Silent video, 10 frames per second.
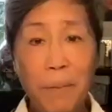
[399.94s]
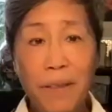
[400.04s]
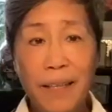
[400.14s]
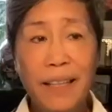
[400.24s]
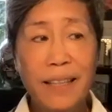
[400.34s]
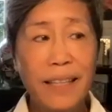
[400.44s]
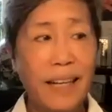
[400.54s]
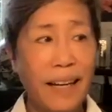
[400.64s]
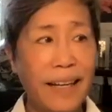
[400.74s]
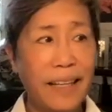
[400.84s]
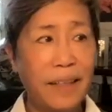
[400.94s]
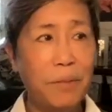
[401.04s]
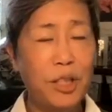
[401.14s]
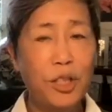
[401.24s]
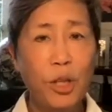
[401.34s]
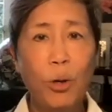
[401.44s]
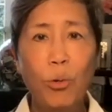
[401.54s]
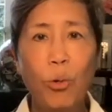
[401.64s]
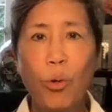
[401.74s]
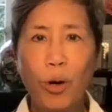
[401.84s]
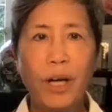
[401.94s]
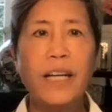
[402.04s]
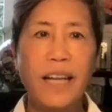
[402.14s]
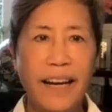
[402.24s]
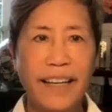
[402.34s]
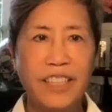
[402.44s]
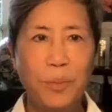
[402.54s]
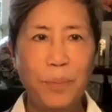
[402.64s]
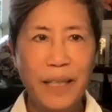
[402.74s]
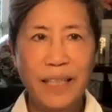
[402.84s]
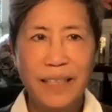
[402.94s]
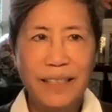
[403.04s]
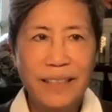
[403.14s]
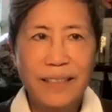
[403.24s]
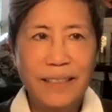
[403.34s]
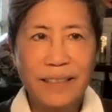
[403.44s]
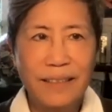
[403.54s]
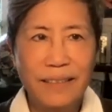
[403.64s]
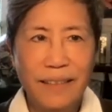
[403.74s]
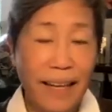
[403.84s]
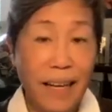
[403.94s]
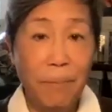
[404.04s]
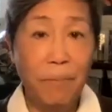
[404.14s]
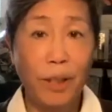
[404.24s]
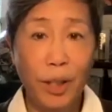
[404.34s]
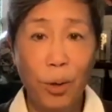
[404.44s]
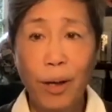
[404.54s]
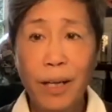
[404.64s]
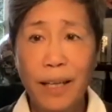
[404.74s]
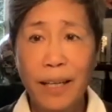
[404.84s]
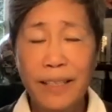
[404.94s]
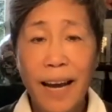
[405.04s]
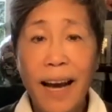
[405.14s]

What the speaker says: think that I am so organized because, like, I'm really organized.